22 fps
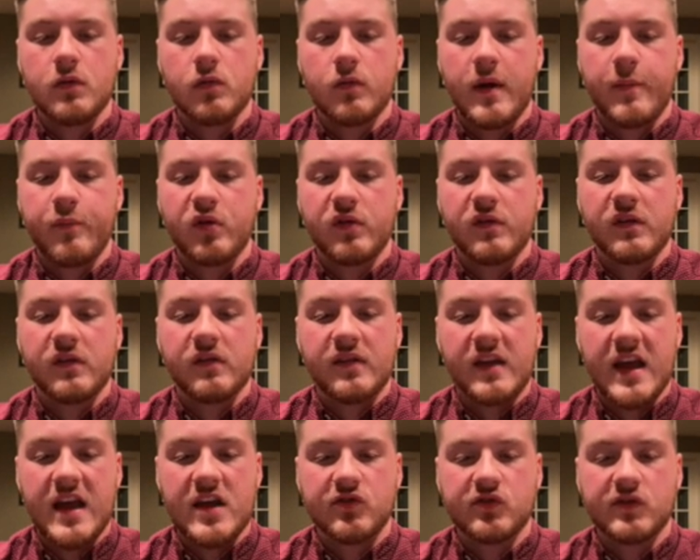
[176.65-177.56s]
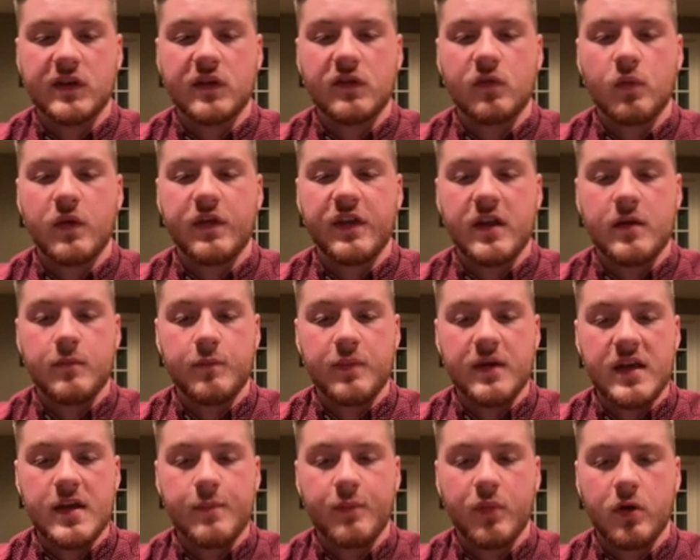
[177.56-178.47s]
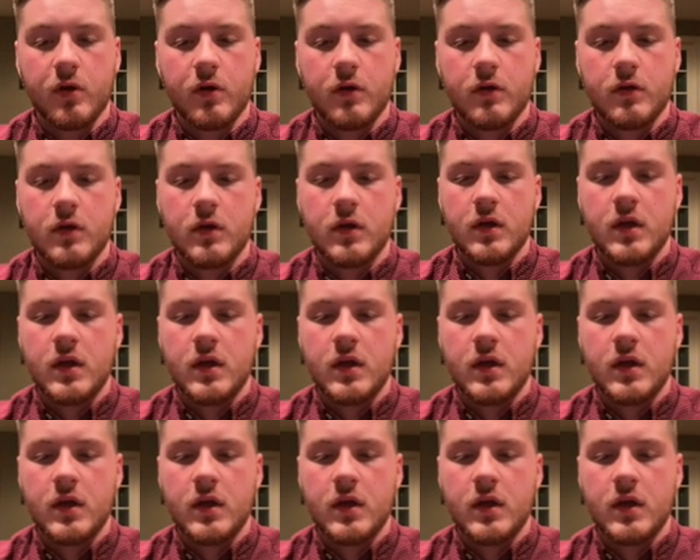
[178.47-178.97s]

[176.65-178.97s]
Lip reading: representations within people,